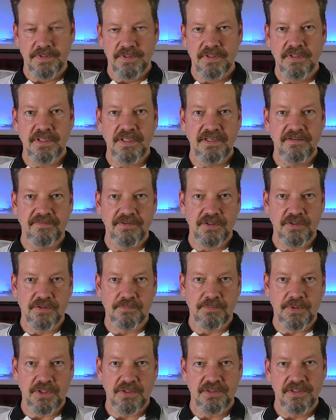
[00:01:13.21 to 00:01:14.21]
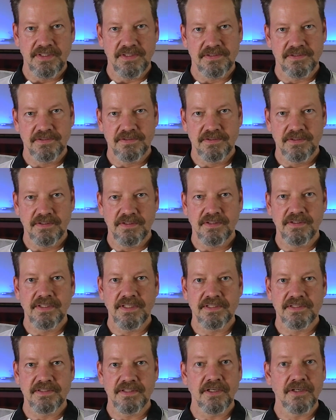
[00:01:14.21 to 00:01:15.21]
The difficult part is
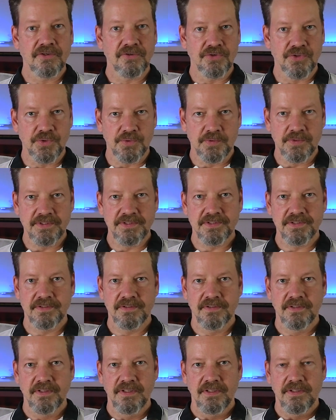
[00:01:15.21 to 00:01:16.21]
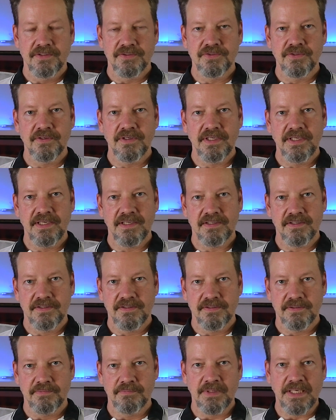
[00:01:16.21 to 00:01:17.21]
these accruals, so you
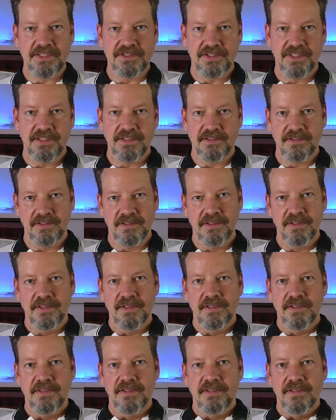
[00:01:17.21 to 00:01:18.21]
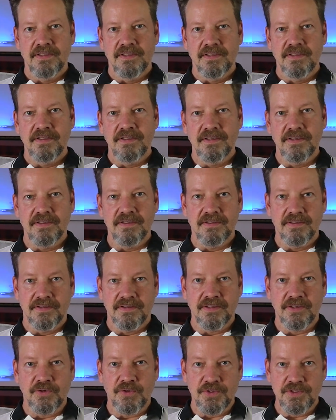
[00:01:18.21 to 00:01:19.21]
get matching
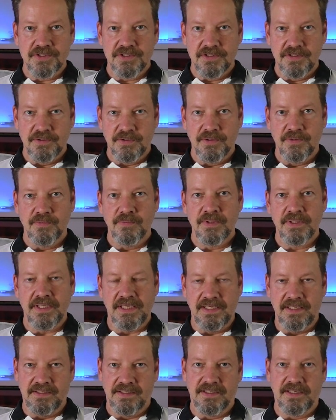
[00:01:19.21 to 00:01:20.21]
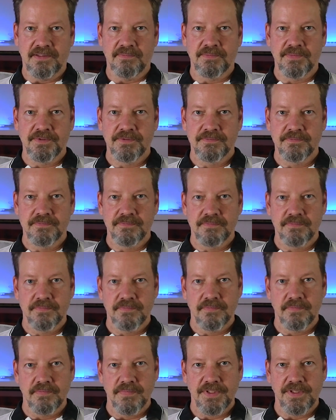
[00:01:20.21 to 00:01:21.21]
the cost with the income.
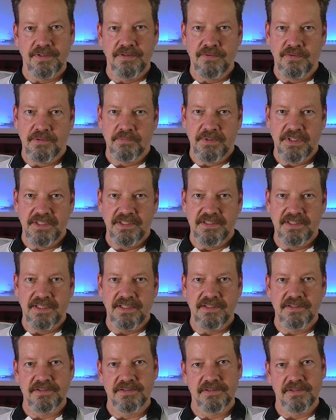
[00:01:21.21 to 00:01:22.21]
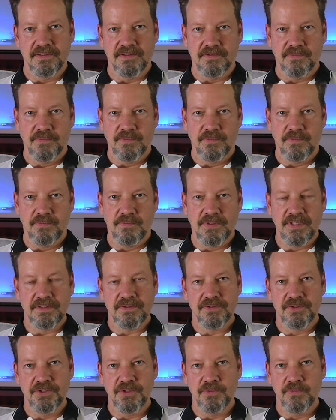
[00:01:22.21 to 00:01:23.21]
Normally it takes 1
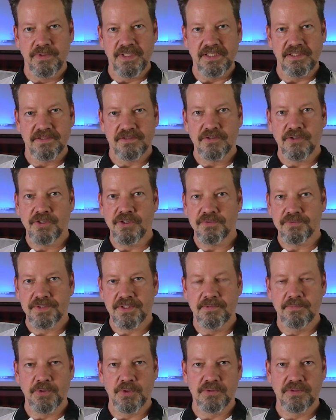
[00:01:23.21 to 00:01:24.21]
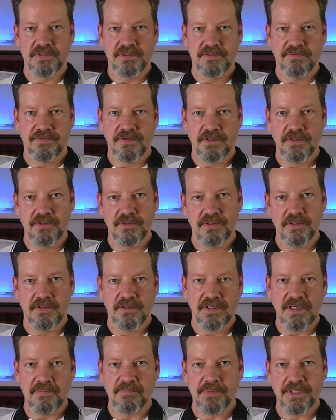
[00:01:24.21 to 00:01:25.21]
or 2 weeks to close the books for
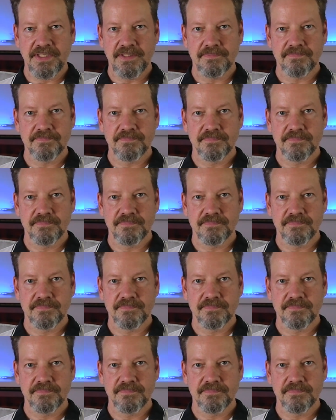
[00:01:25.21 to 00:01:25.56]
a company,